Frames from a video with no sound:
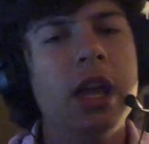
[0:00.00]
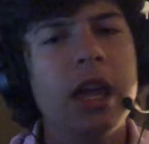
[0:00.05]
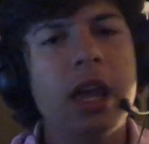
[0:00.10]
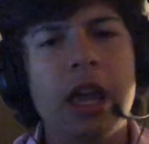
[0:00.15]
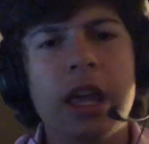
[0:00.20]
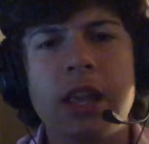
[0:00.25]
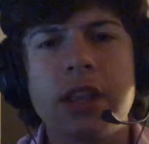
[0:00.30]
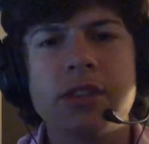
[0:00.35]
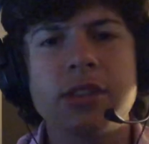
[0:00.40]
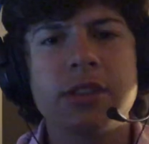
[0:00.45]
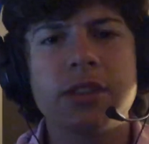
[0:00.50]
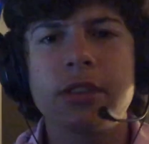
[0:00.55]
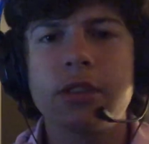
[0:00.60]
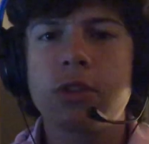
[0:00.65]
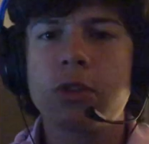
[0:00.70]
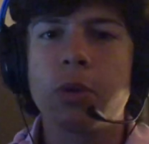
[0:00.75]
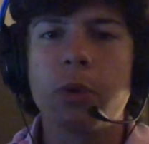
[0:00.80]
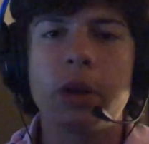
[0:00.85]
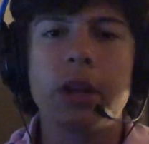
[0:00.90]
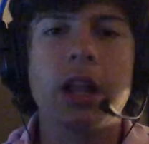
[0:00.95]
He's
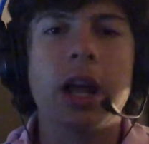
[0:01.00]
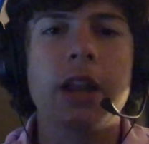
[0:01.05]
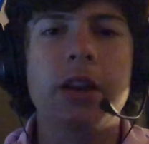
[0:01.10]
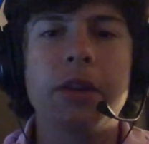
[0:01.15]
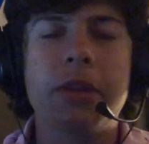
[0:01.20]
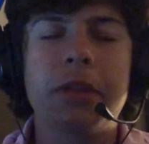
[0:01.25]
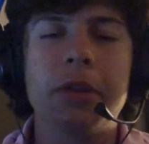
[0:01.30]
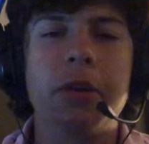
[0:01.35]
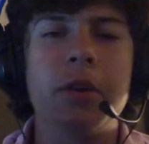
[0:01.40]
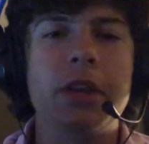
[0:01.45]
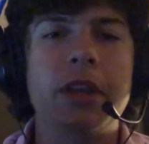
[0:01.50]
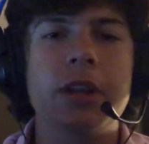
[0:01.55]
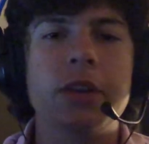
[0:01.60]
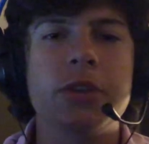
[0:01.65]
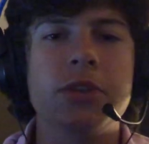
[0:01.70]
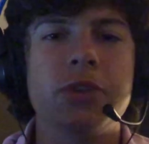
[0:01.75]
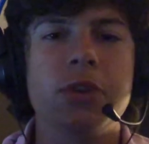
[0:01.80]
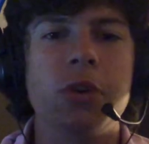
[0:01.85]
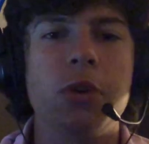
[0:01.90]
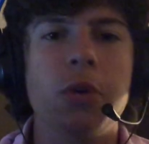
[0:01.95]
29 or 30
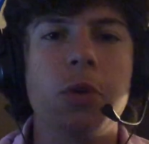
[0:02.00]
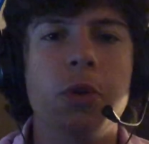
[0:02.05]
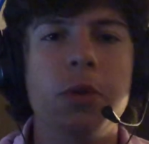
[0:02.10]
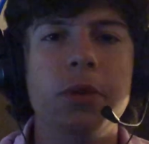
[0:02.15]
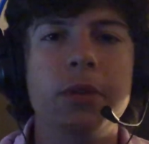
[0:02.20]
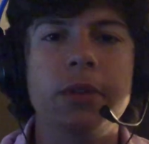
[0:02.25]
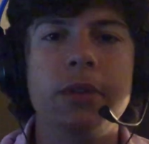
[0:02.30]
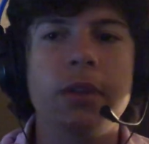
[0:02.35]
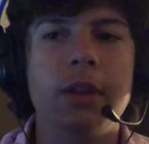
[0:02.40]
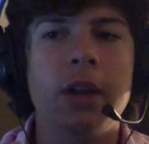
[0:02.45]
years old.